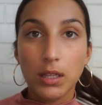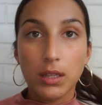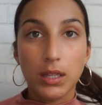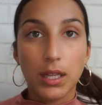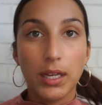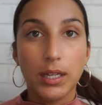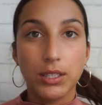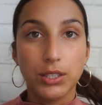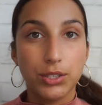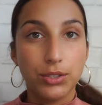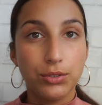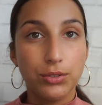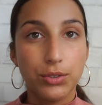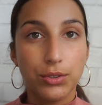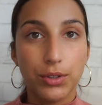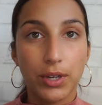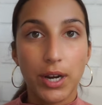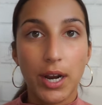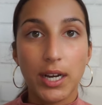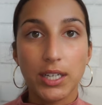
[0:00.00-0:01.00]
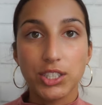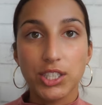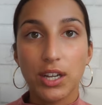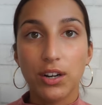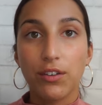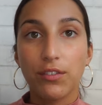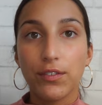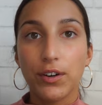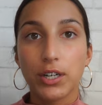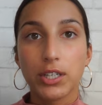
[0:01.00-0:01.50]
like to do their
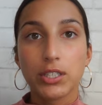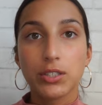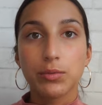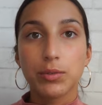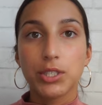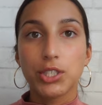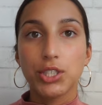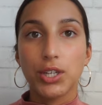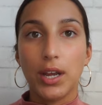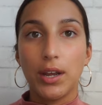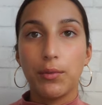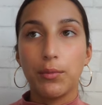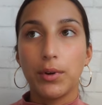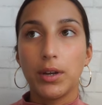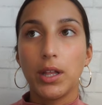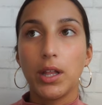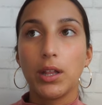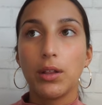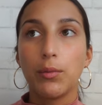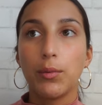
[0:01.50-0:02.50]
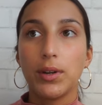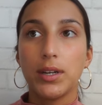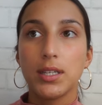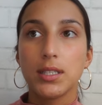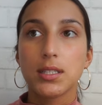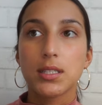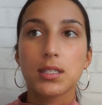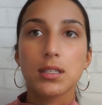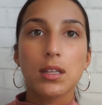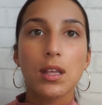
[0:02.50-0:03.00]
eyeshadow first, which I will when
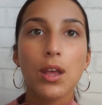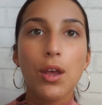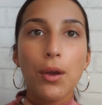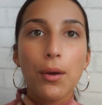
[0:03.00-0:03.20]
it's